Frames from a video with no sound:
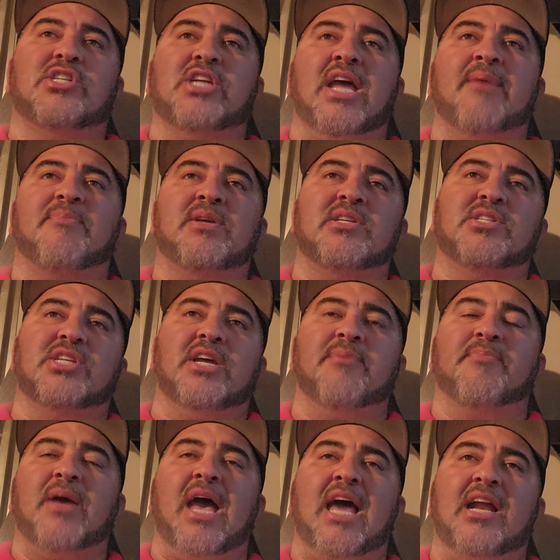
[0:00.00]
Championship
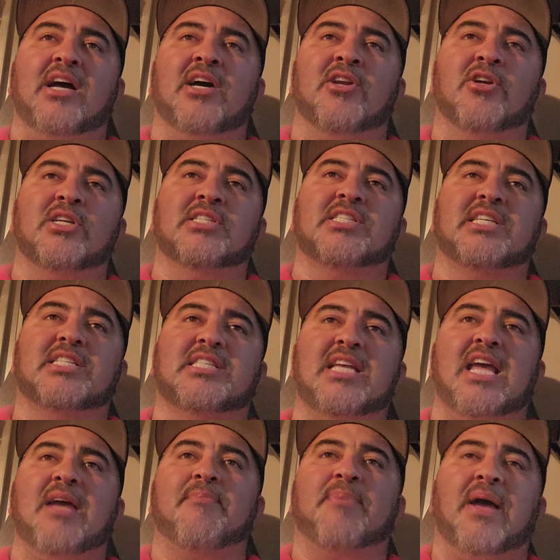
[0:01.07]
at
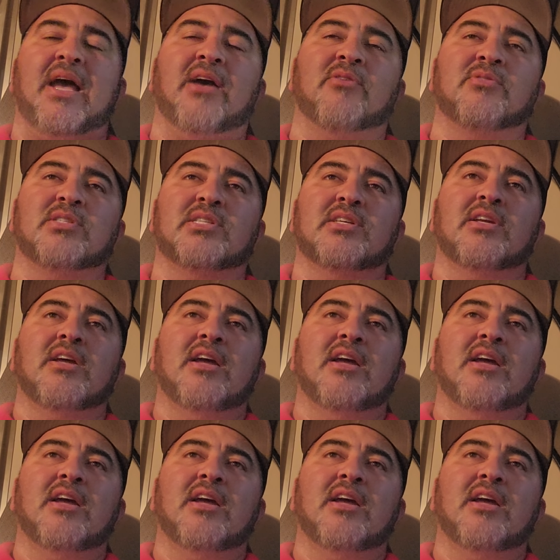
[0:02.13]
168 pounds